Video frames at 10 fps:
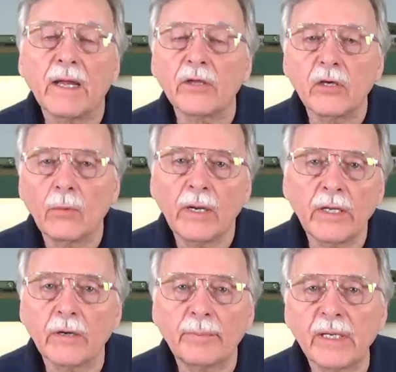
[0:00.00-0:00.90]
Now, you will
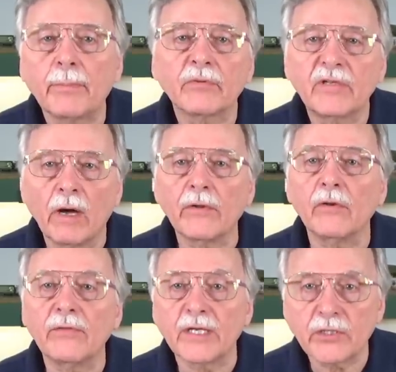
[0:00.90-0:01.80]
hear people tell
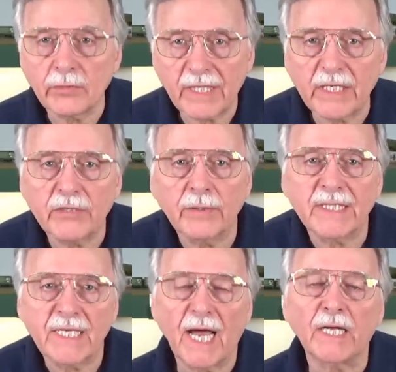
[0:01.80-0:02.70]
you that you need to
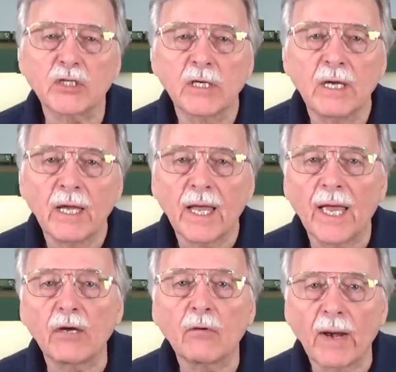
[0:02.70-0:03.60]
attach
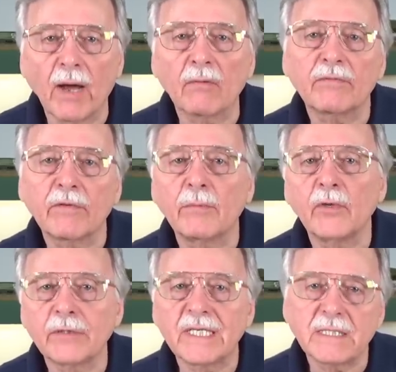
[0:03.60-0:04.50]
a ground from
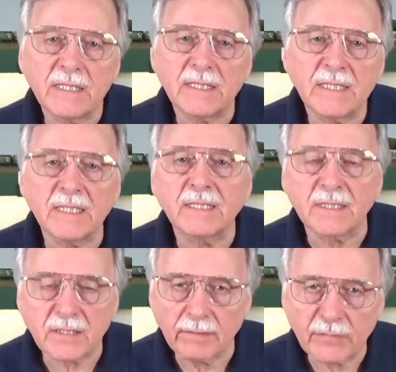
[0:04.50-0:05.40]
your DCC
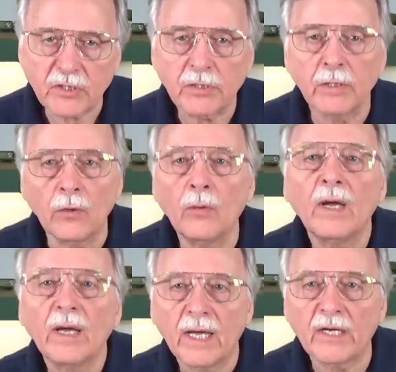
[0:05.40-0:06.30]
system to
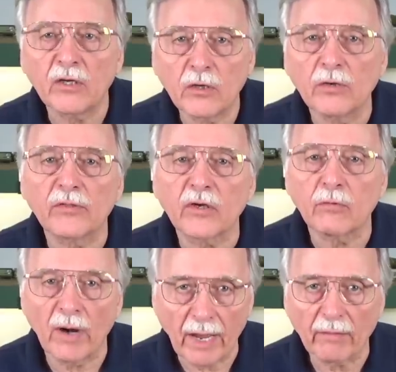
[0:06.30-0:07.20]
an earth
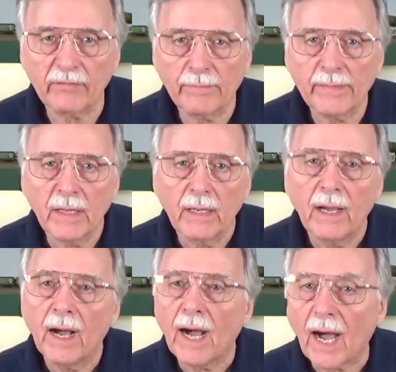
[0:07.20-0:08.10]
ground.
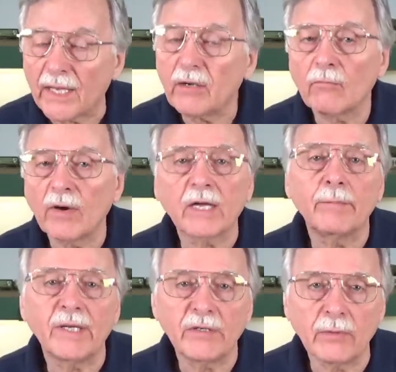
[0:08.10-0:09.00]
I don't
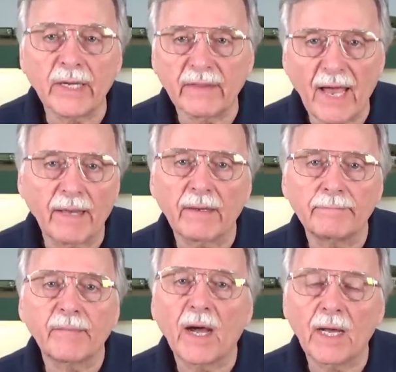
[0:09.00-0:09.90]
recommend doing that.
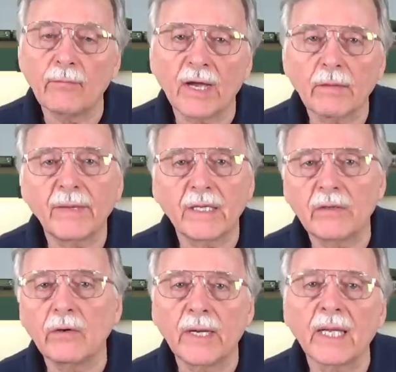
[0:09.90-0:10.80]
I recommend
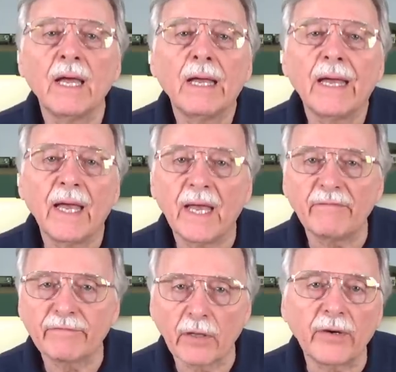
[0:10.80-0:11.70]
doing a
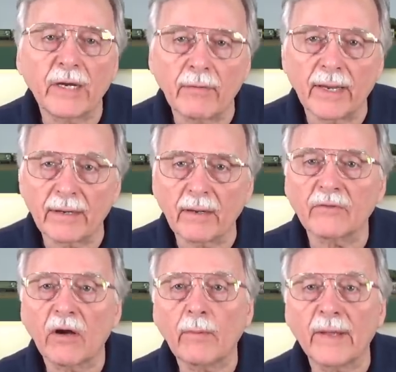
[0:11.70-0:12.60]
floating ground, and I'll
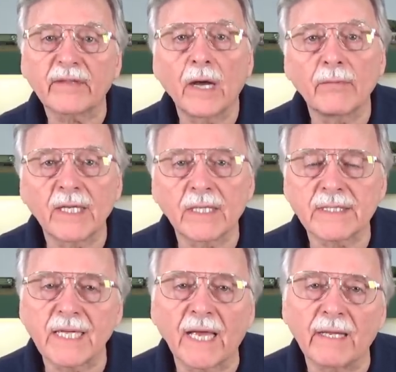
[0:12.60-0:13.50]
talk about that one in a
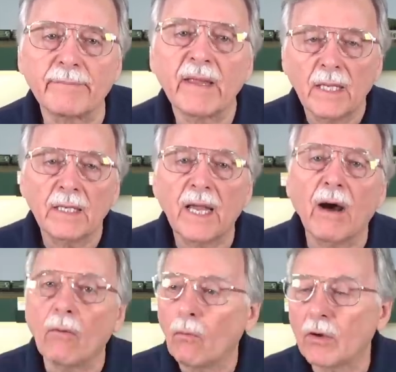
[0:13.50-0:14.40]
second.
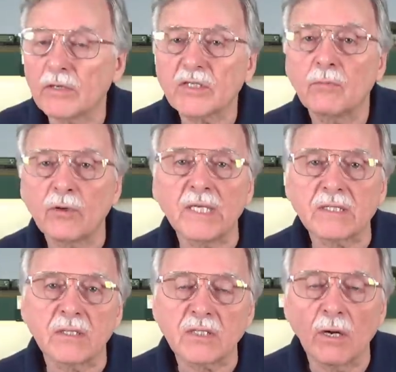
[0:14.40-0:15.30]
Now, what are some
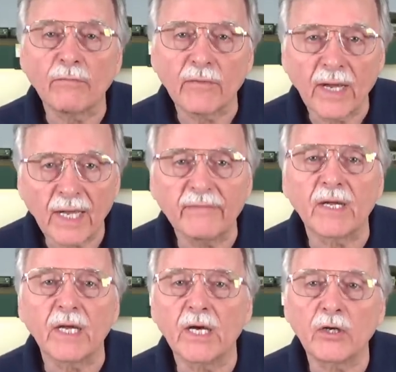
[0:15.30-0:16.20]
reasons, though, for
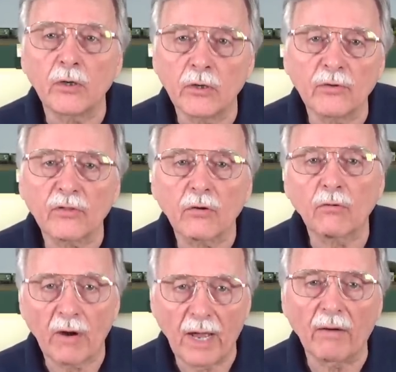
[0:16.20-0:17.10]
having an earth
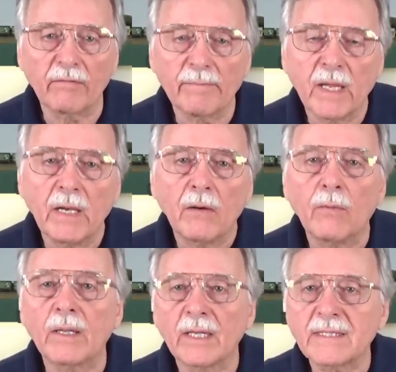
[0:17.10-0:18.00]
ground?
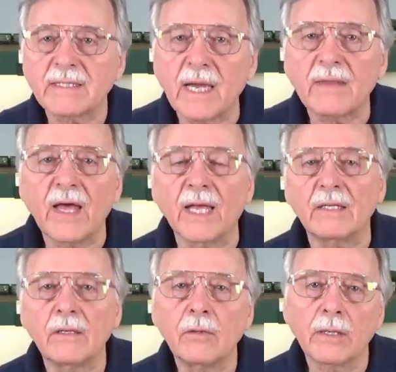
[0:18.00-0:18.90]
Well, let's say that
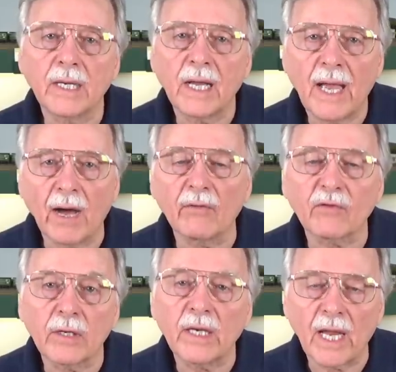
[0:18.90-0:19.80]
you're in a
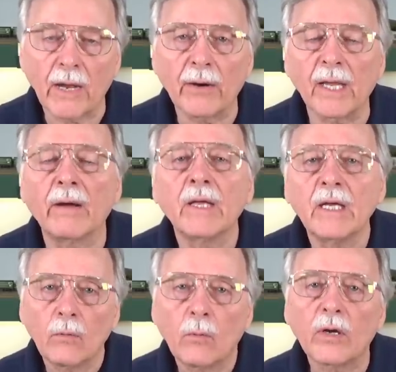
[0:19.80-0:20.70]
house in an area
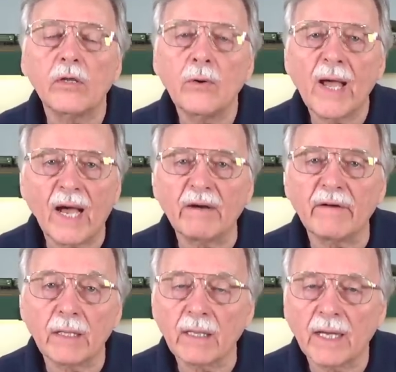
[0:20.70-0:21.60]
where you
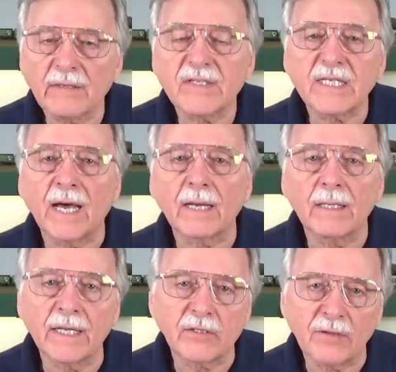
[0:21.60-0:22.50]
have a lot of static
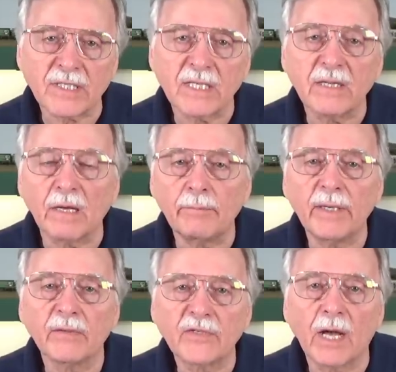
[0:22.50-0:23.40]
electricity that
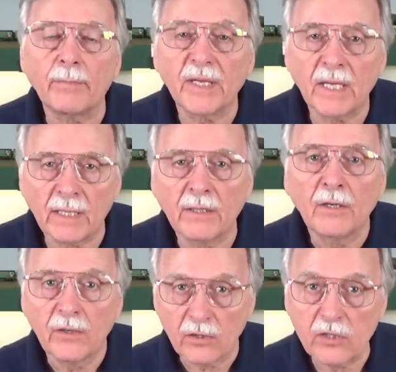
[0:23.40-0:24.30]
builds up in
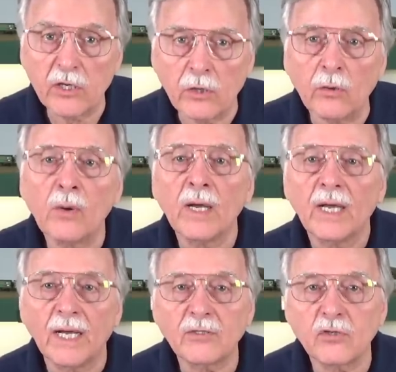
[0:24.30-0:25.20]
you
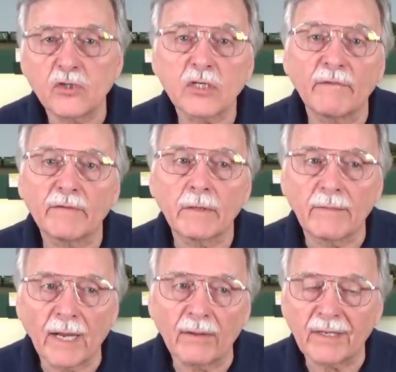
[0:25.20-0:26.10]
as you shuffle
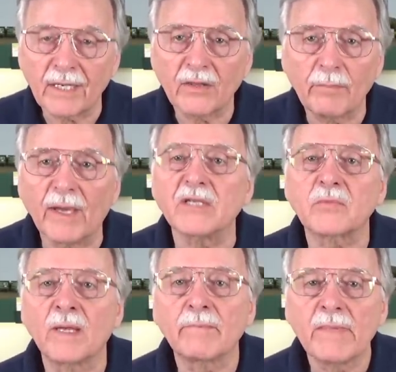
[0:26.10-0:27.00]
around in the
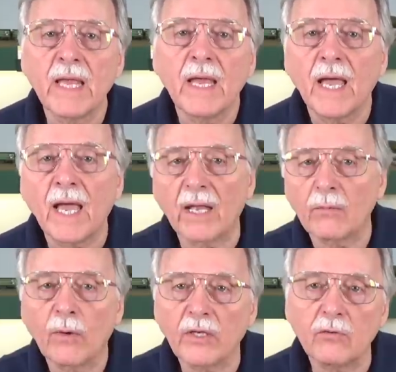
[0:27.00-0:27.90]
basement,
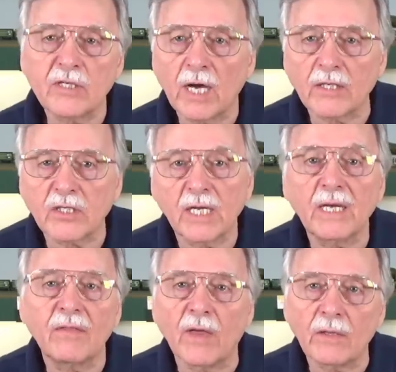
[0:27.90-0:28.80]
and when you touch
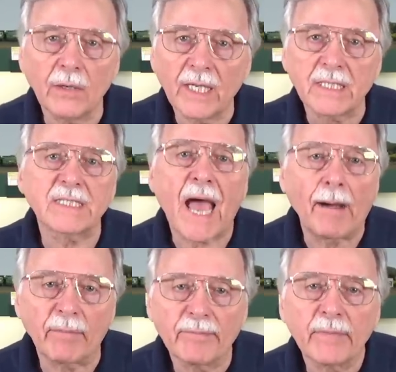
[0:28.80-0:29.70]
anything, you get a zap.